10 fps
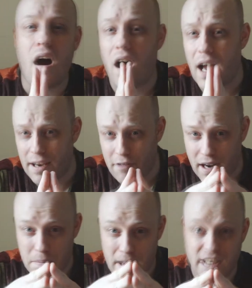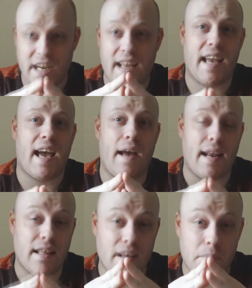Highly recommend checking out
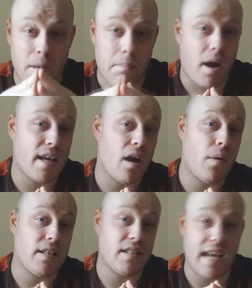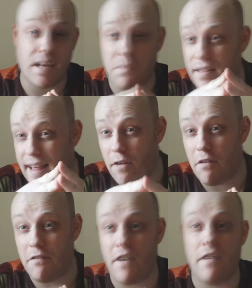anything by Myco Entertainment. They
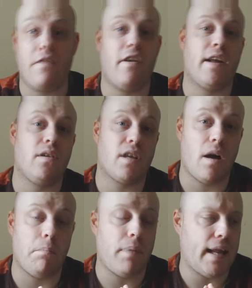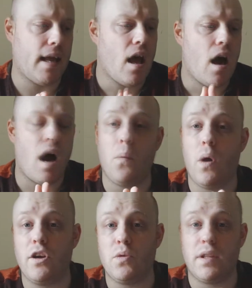are a very, very good company. I
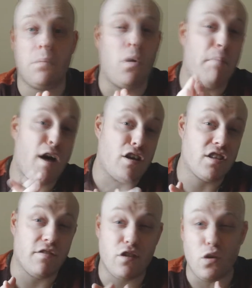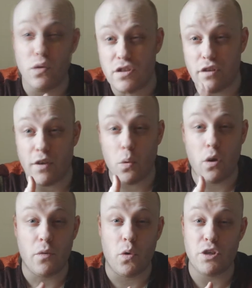worked with them on Mask of Thorns, so if you
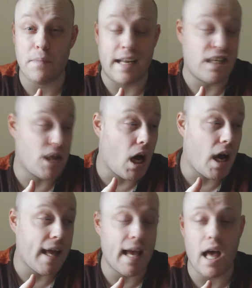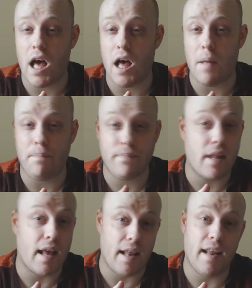want to watch me die
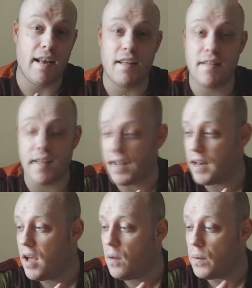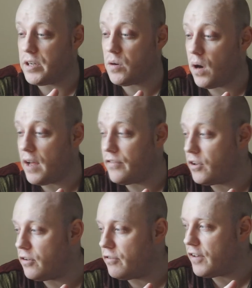in the scene, which quite a
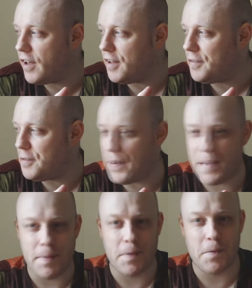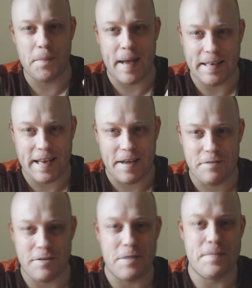few of the people who may
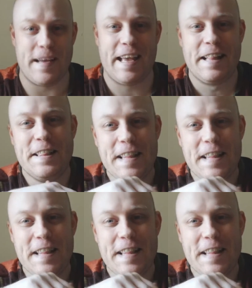downvote me